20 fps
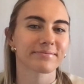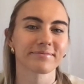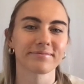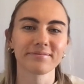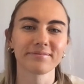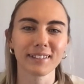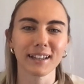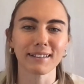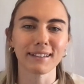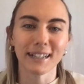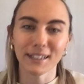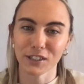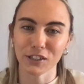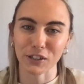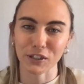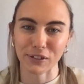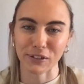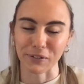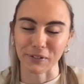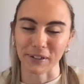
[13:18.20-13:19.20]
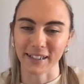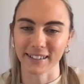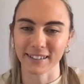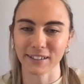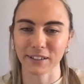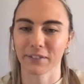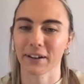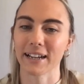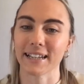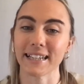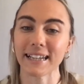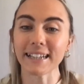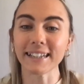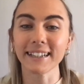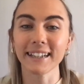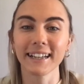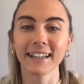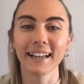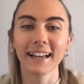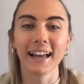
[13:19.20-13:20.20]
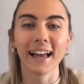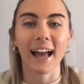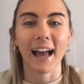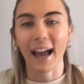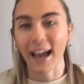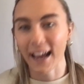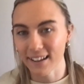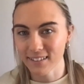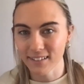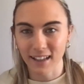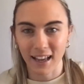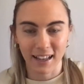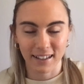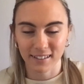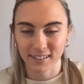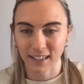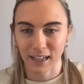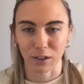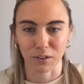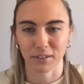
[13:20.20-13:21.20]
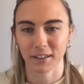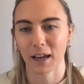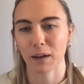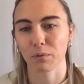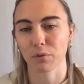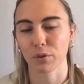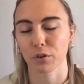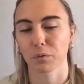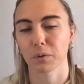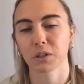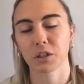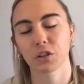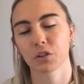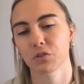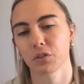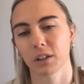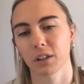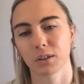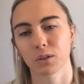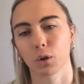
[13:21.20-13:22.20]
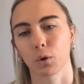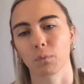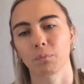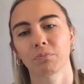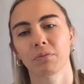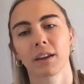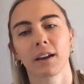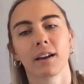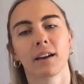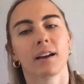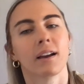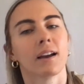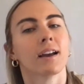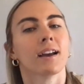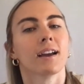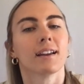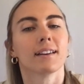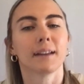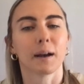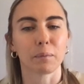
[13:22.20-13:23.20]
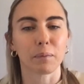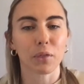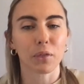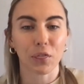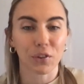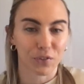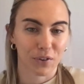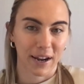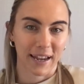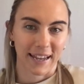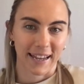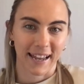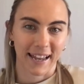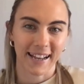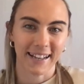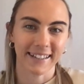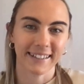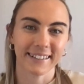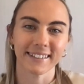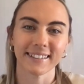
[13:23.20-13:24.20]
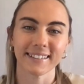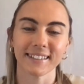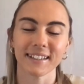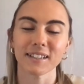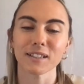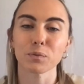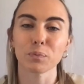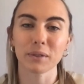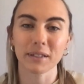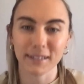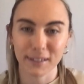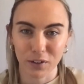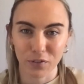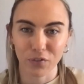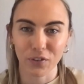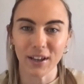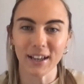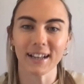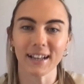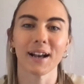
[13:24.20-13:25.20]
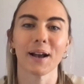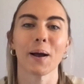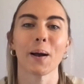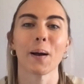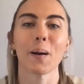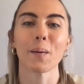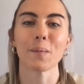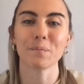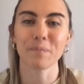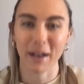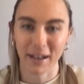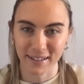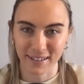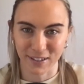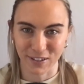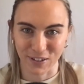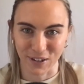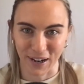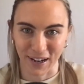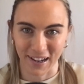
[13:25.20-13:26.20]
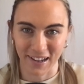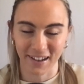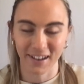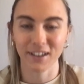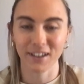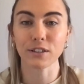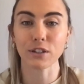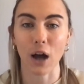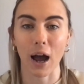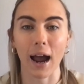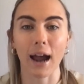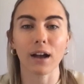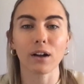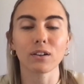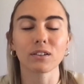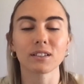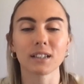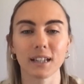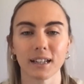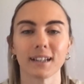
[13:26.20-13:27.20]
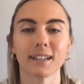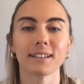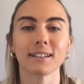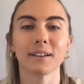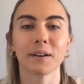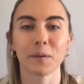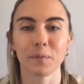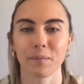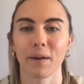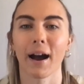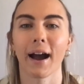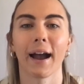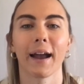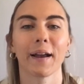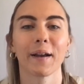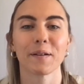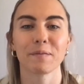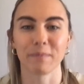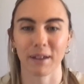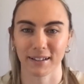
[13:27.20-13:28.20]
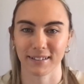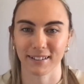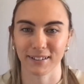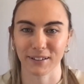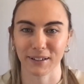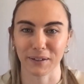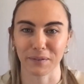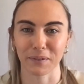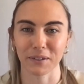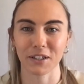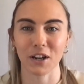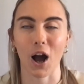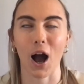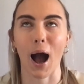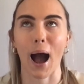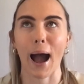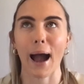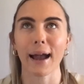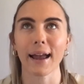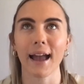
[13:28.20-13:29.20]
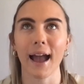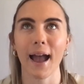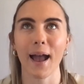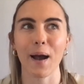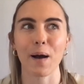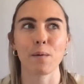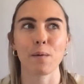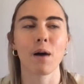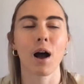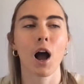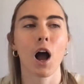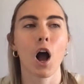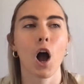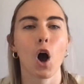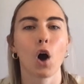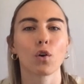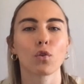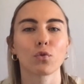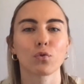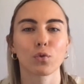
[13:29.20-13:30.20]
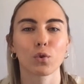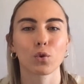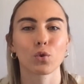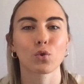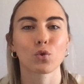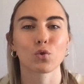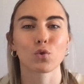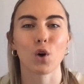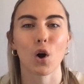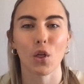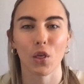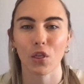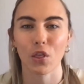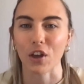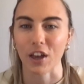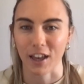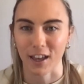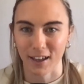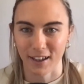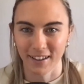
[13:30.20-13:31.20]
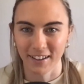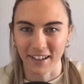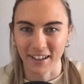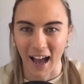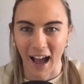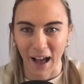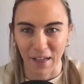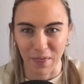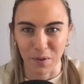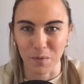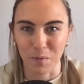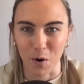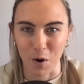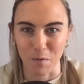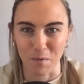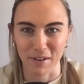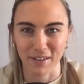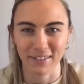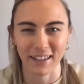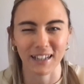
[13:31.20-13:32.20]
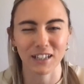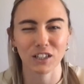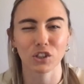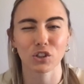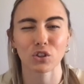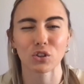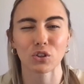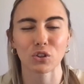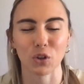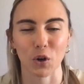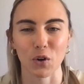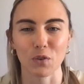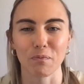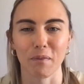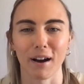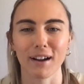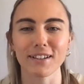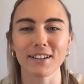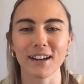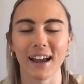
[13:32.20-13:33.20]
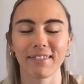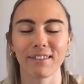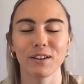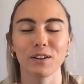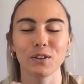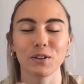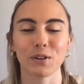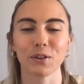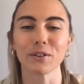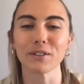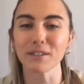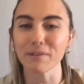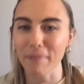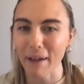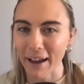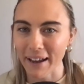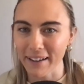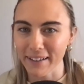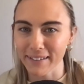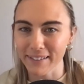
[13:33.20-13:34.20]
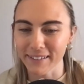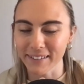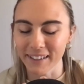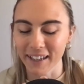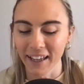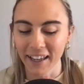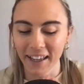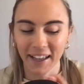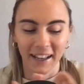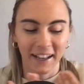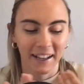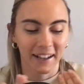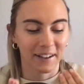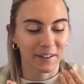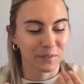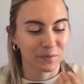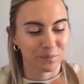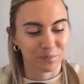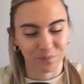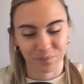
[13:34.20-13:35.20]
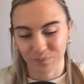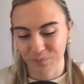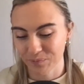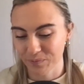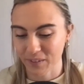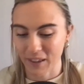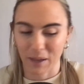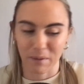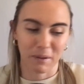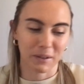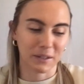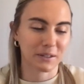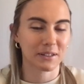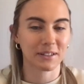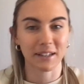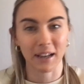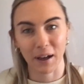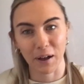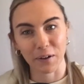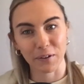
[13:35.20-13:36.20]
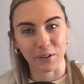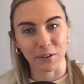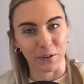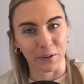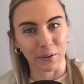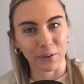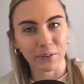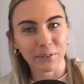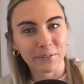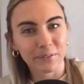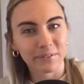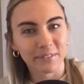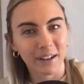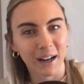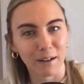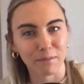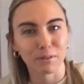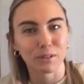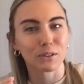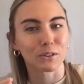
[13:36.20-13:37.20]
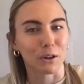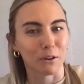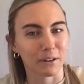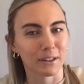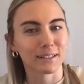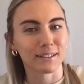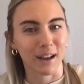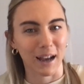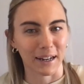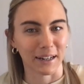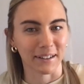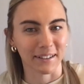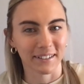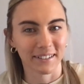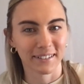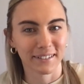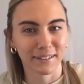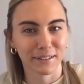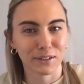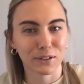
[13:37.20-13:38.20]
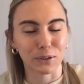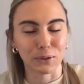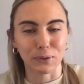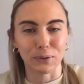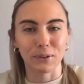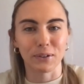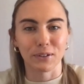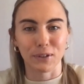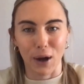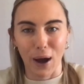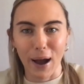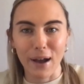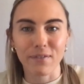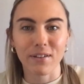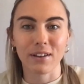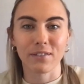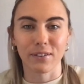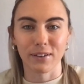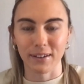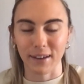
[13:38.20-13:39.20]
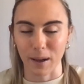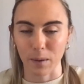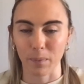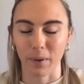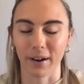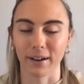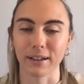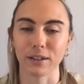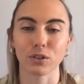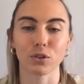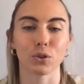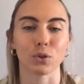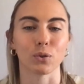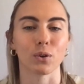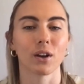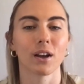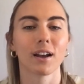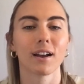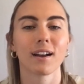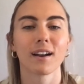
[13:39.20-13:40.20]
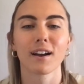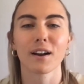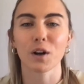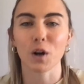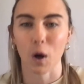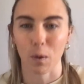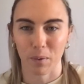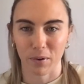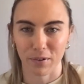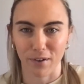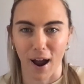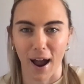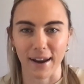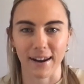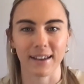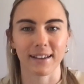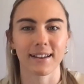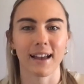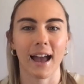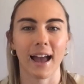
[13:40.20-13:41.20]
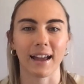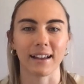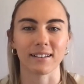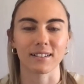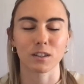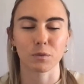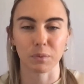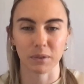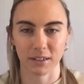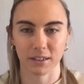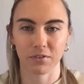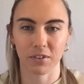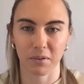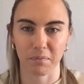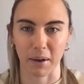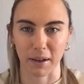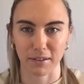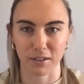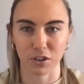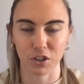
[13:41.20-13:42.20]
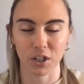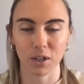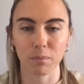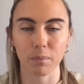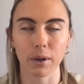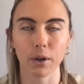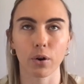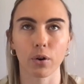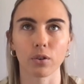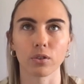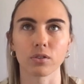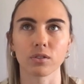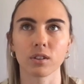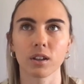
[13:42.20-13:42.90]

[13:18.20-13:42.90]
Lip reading: Let's just do it. And so I did, and sales came through, which is really cool. Number 3 is specific messaging, dialed in my messaging, which I am frothing at the moment, like so much. And the new space, let me just tell you, I'm so excited to dive even deeper into copywriting and specific messaging, because